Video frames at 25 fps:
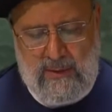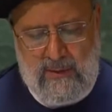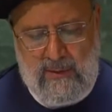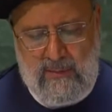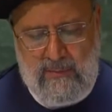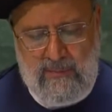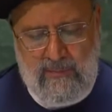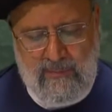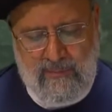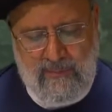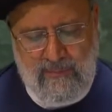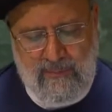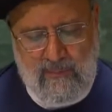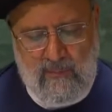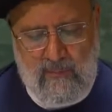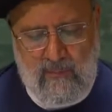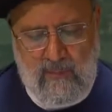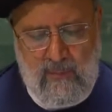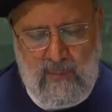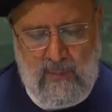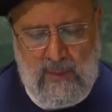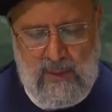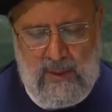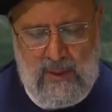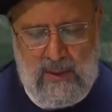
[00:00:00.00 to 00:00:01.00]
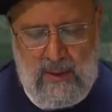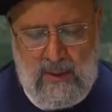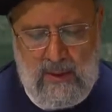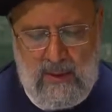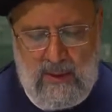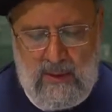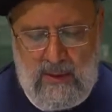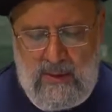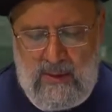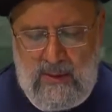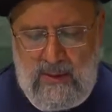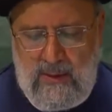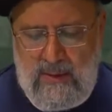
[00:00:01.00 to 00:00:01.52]
all-encompassing
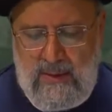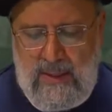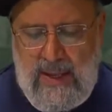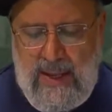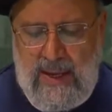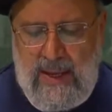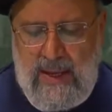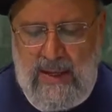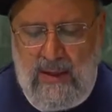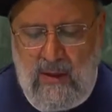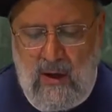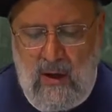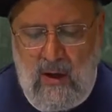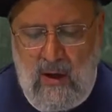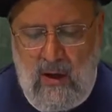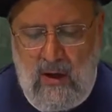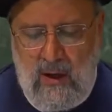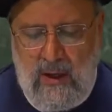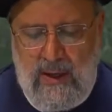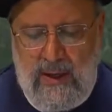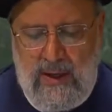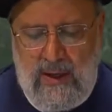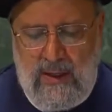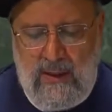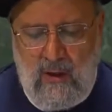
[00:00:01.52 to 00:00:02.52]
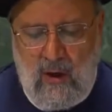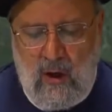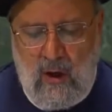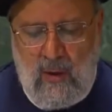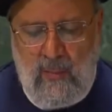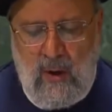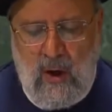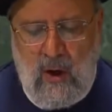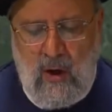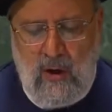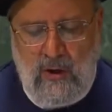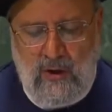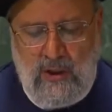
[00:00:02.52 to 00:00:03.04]
government with the
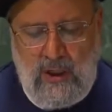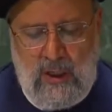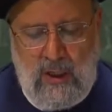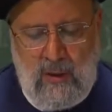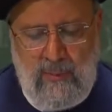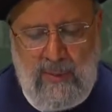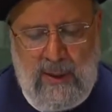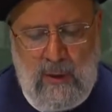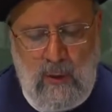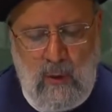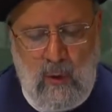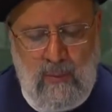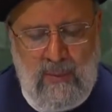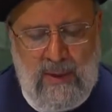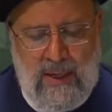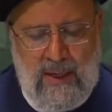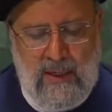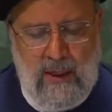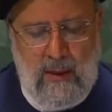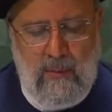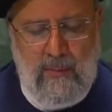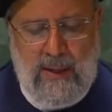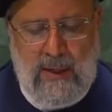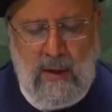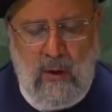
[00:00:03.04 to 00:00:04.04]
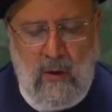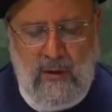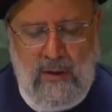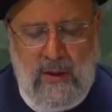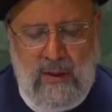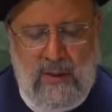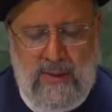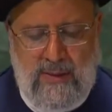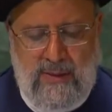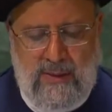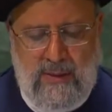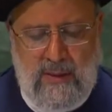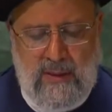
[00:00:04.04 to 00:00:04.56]
participation of all
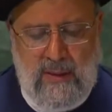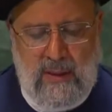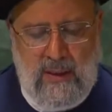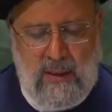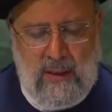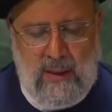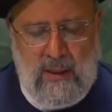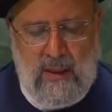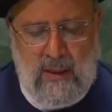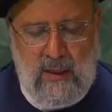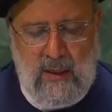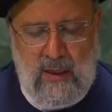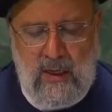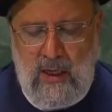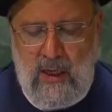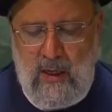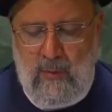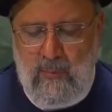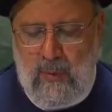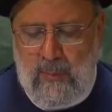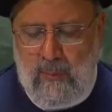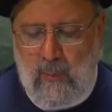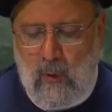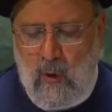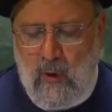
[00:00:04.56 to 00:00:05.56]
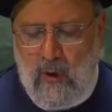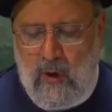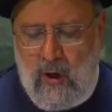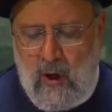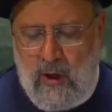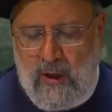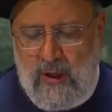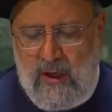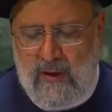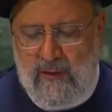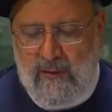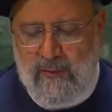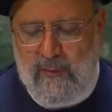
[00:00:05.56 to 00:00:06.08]
Afghan
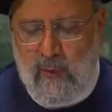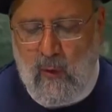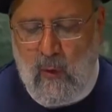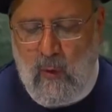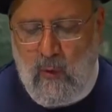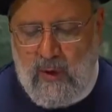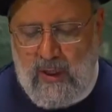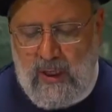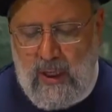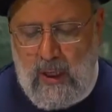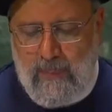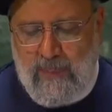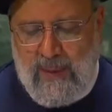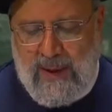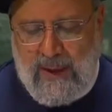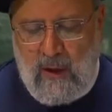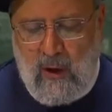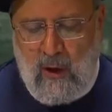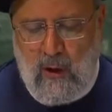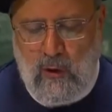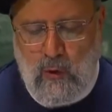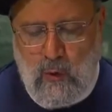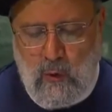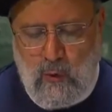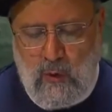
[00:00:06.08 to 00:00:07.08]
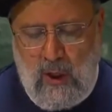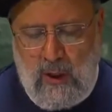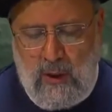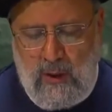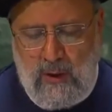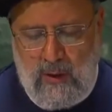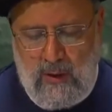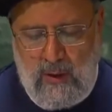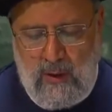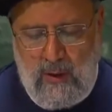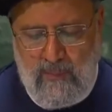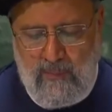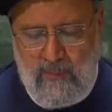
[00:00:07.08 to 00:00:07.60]
groups and
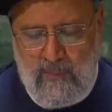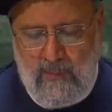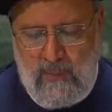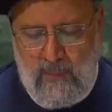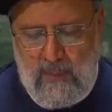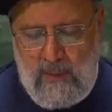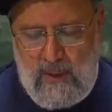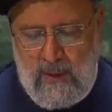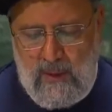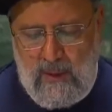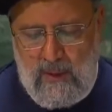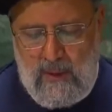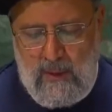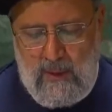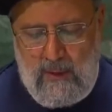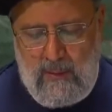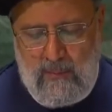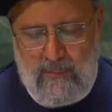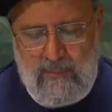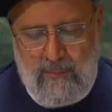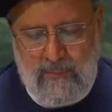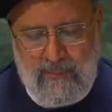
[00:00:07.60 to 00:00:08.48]
population, but